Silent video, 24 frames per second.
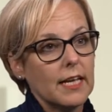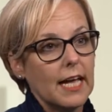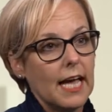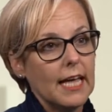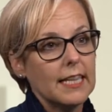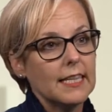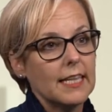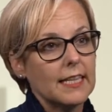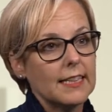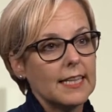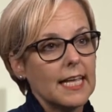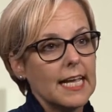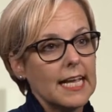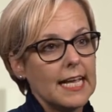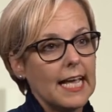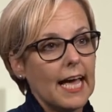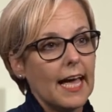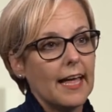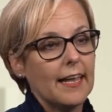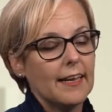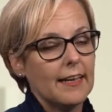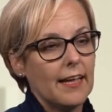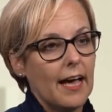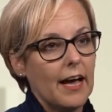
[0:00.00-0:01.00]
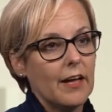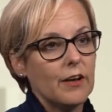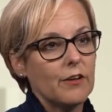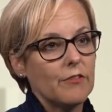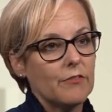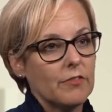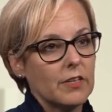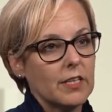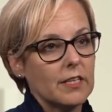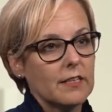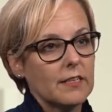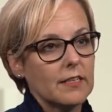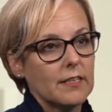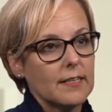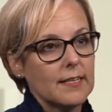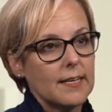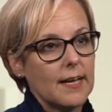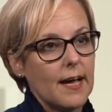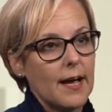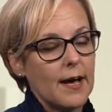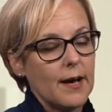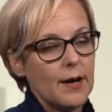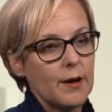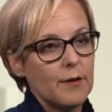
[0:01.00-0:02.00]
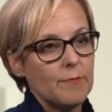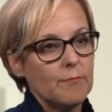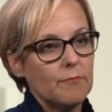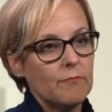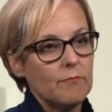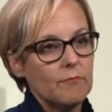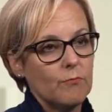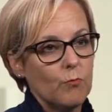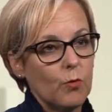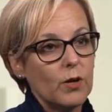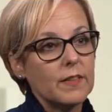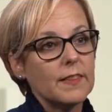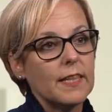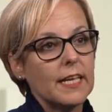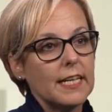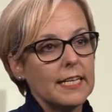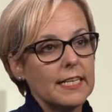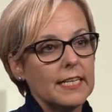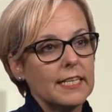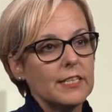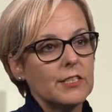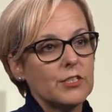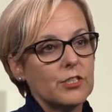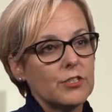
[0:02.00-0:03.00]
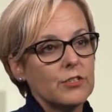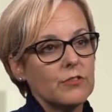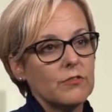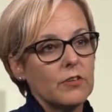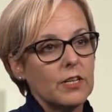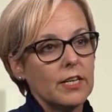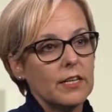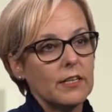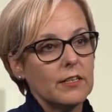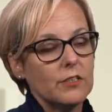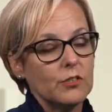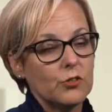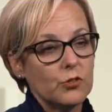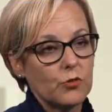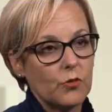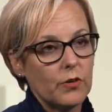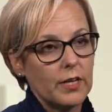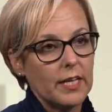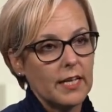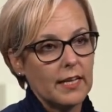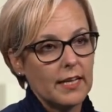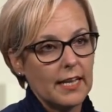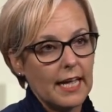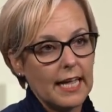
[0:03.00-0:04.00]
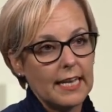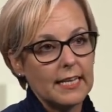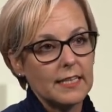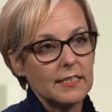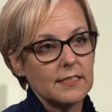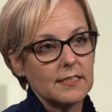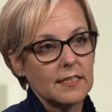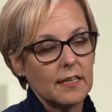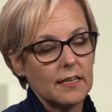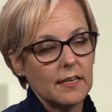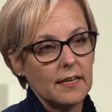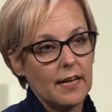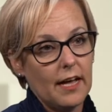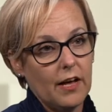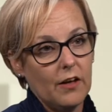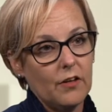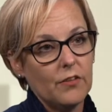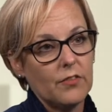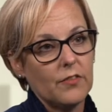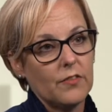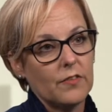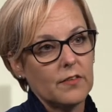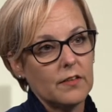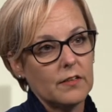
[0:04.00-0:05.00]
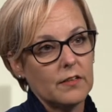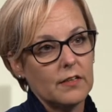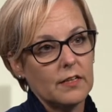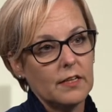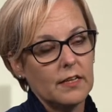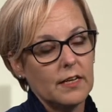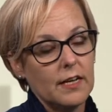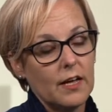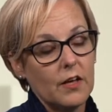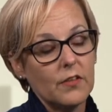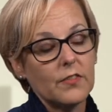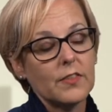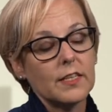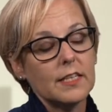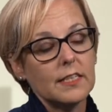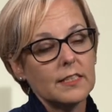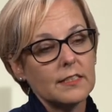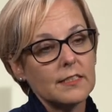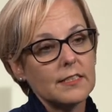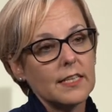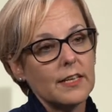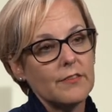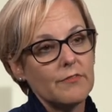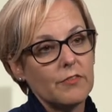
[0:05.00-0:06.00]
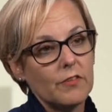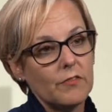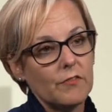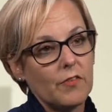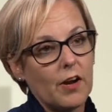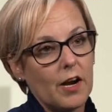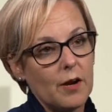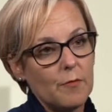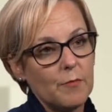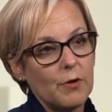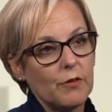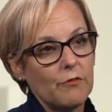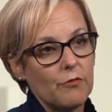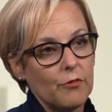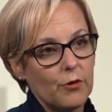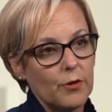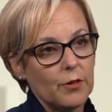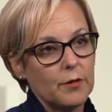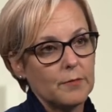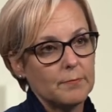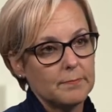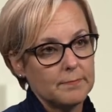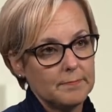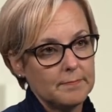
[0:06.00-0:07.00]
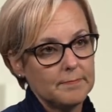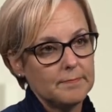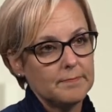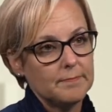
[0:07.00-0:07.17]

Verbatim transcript: and that they get out of it um, what they need to and enjoy it and is a health, healthy and safe environment for them.